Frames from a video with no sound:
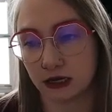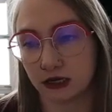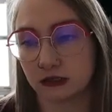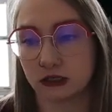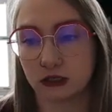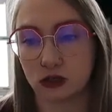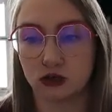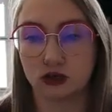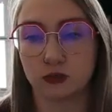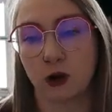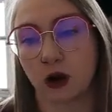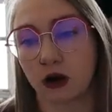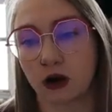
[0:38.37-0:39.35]
It is a
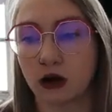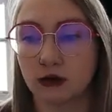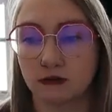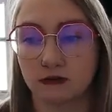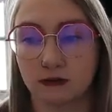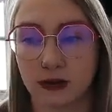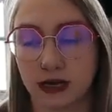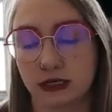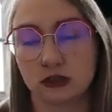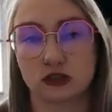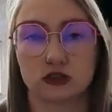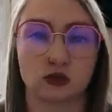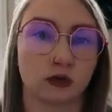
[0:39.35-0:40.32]
huge part of my
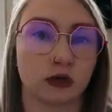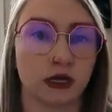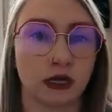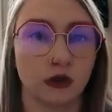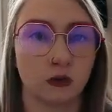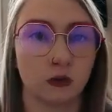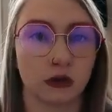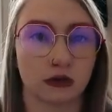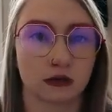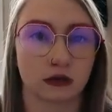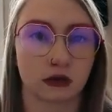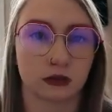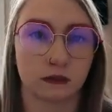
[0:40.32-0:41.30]
story with
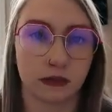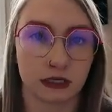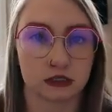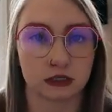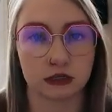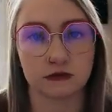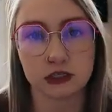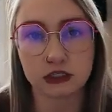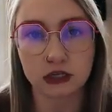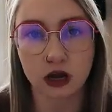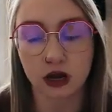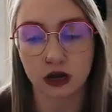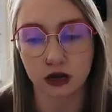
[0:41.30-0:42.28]
my service
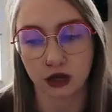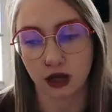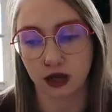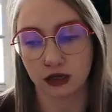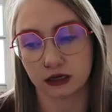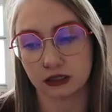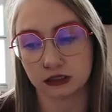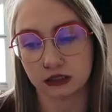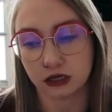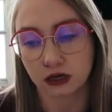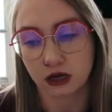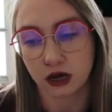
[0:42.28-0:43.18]
dog and